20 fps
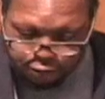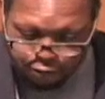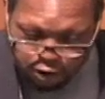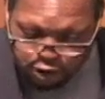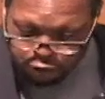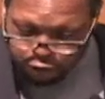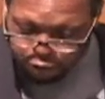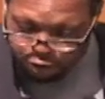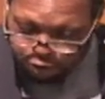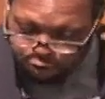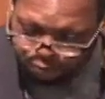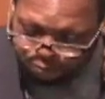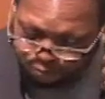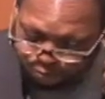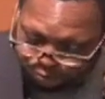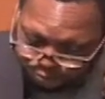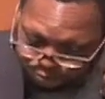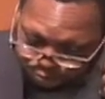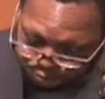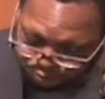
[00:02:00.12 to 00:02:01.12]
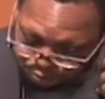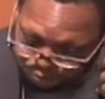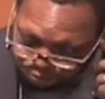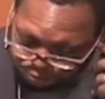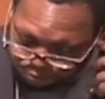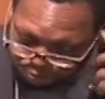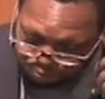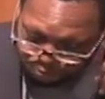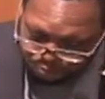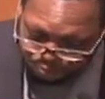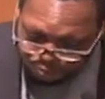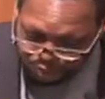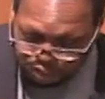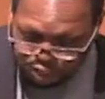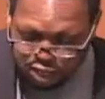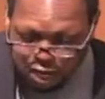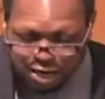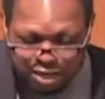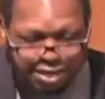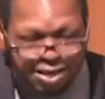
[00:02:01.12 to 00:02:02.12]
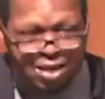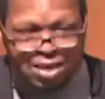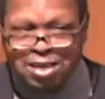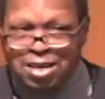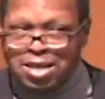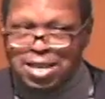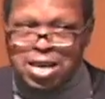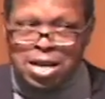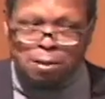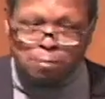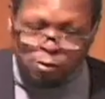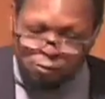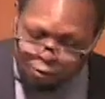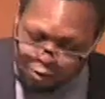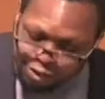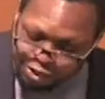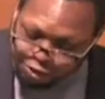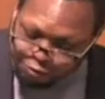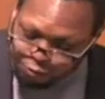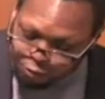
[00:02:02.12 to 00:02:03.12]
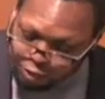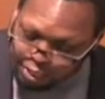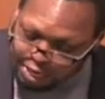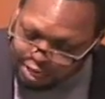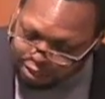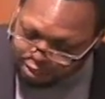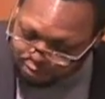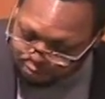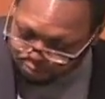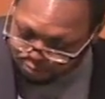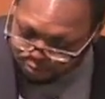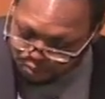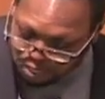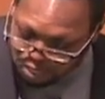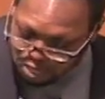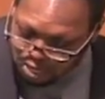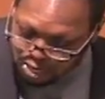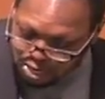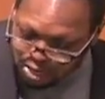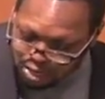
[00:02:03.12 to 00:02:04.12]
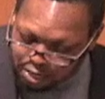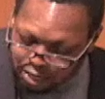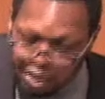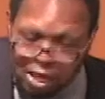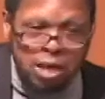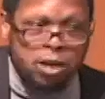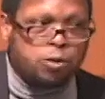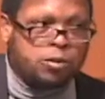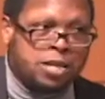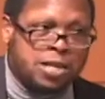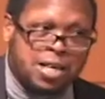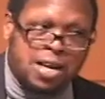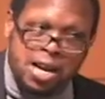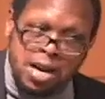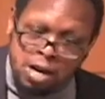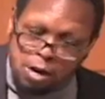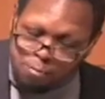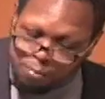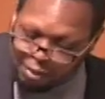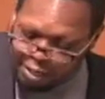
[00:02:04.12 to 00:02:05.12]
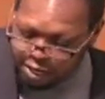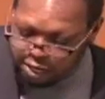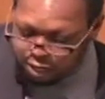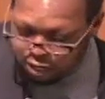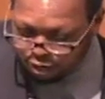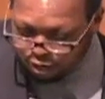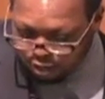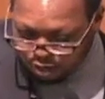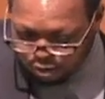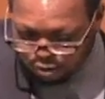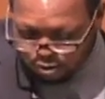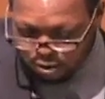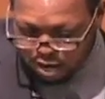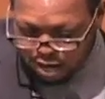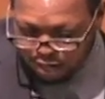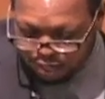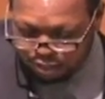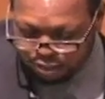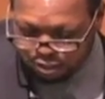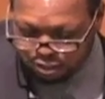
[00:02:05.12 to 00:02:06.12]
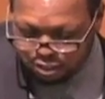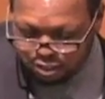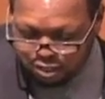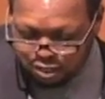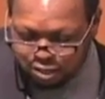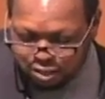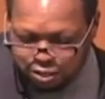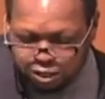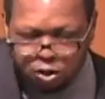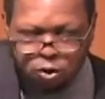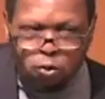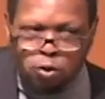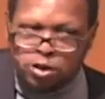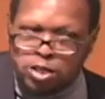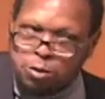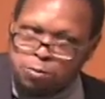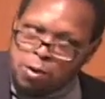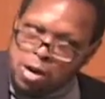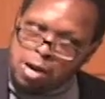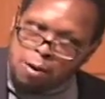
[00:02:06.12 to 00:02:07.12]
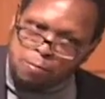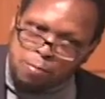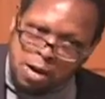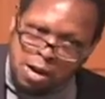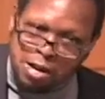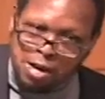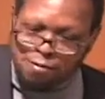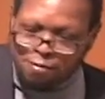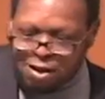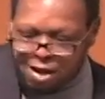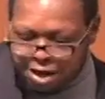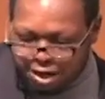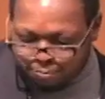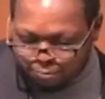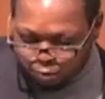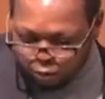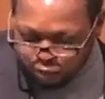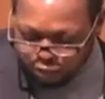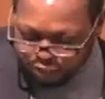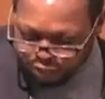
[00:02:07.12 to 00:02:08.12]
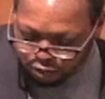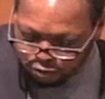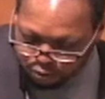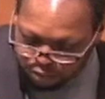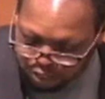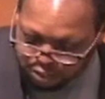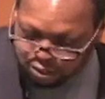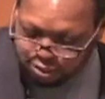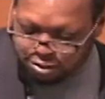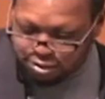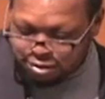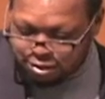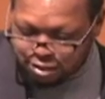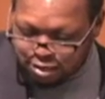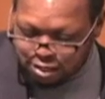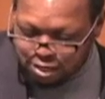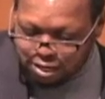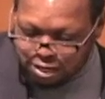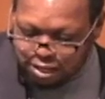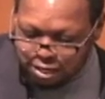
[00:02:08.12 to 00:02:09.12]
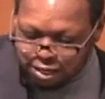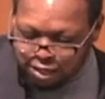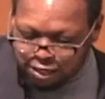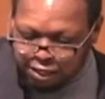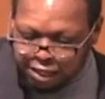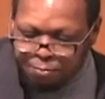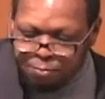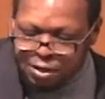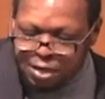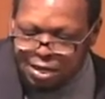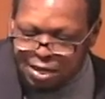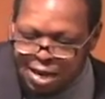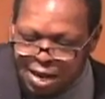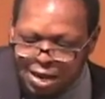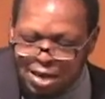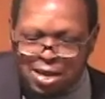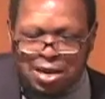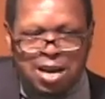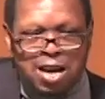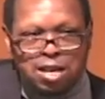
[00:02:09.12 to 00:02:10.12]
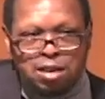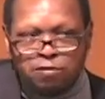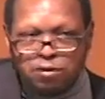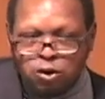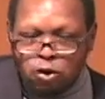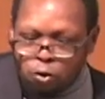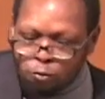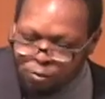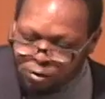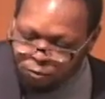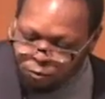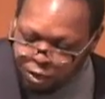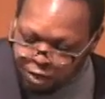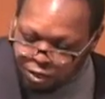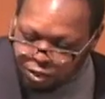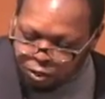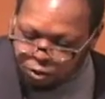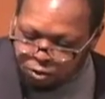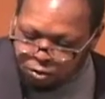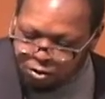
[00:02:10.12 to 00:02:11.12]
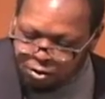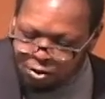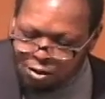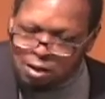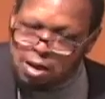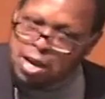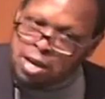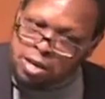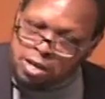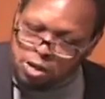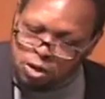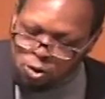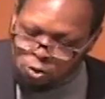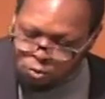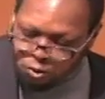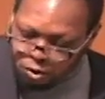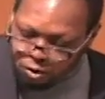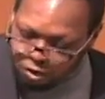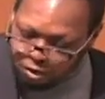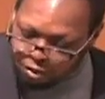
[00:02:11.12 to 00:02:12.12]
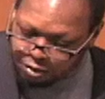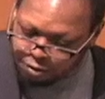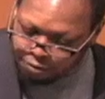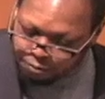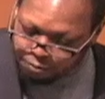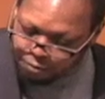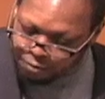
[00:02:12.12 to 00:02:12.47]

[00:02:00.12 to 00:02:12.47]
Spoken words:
father, shot dead in a game of Russian roulette, killed in an airplane crash, scorched by a pot of hot boiling grits, leaping naked out of an open window. I could go on.